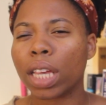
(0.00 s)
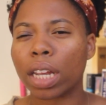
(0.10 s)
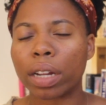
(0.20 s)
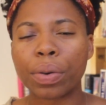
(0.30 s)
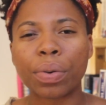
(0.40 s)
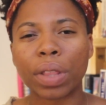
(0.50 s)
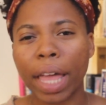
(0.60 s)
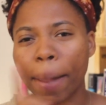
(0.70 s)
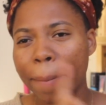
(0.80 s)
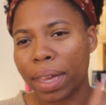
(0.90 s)
in a cool
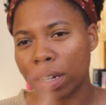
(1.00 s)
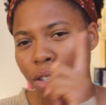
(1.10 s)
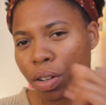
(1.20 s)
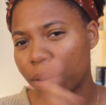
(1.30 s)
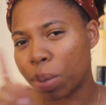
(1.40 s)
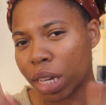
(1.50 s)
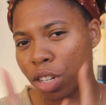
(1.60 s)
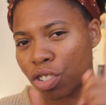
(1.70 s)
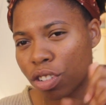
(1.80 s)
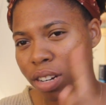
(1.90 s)
like
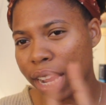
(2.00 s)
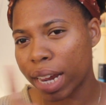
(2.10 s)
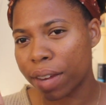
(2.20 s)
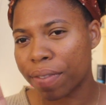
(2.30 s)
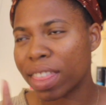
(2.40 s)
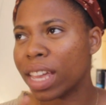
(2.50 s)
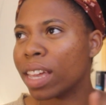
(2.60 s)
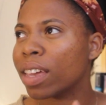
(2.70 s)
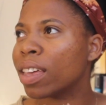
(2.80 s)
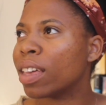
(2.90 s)
picture-in-picture kind of
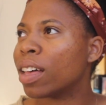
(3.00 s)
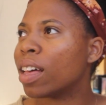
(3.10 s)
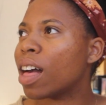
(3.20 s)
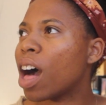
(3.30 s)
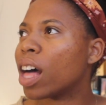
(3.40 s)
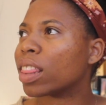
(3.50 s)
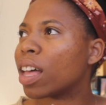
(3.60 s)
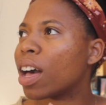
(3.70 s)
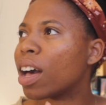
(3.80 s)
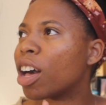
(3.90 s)
thing, a
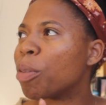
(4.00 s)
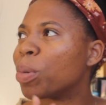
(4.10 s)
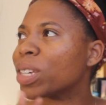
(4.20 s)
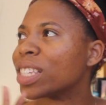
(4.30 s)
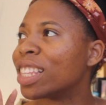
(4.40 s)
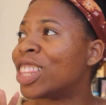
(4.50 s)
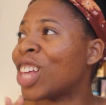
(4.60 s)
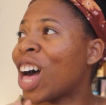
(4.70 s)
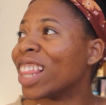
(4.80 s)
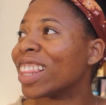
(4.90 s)
la Books and
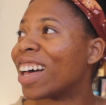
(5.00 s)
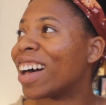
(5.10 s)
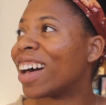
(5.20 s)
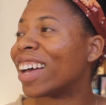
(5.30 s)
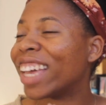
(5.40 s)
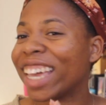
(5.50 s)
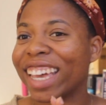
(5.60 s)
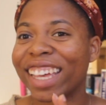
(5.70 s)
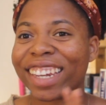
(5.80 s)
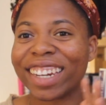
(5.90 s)
Lala
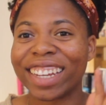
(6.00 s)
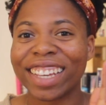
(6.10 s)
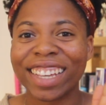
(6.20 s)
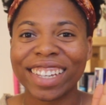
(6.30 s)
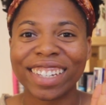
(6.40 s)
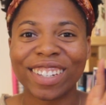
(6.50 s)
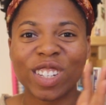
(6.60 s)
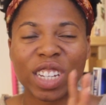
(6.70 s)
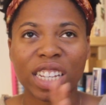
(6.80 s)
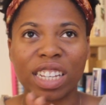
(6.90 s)
and
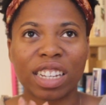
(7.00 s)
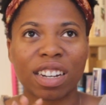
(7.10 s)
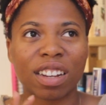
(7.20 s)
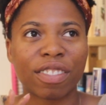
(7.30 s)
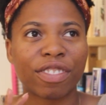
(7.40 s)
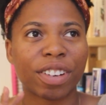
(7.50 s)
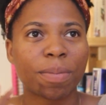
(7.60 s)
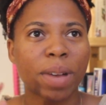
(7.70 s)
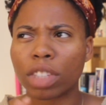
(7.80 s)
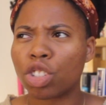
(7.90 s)
Jean
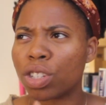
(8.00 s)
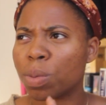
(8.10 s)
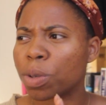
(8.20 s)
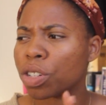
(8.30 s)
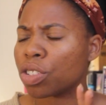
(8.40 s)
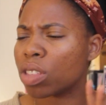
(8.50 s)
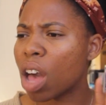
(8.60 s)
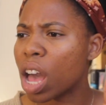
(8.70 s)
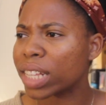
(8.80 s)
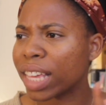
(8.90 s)
from Jean's Bookish
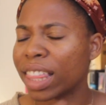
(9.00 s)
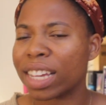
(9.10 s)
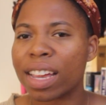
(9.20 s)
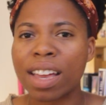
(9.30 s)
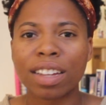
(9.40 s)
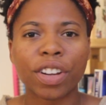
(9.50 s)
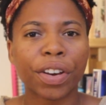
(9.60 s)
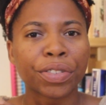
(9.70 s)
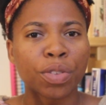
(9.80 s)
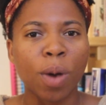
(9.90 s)
Thoughts. I think
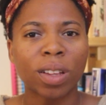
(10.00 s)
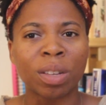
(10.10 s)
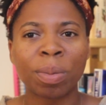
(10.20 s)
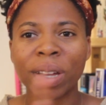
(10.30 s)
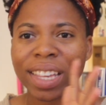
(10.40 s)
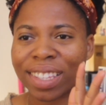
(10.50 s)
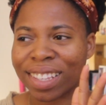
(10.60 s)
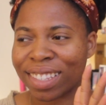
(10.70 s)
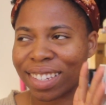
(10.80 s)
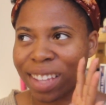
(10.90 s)
Doris from Aldi Book has
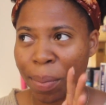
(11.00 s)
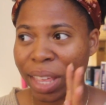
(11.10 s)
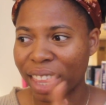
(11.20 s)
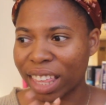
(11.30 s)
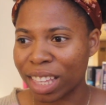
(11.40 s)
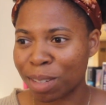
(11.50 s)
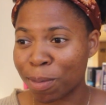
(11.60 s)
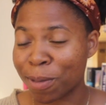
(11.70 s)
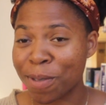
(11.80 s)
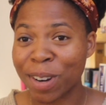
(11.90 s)
done something like this
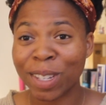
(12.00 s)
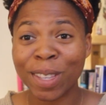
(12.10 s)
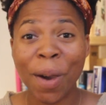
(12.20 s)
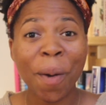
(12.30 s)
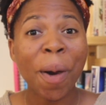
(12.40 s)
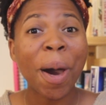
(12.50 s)
before, so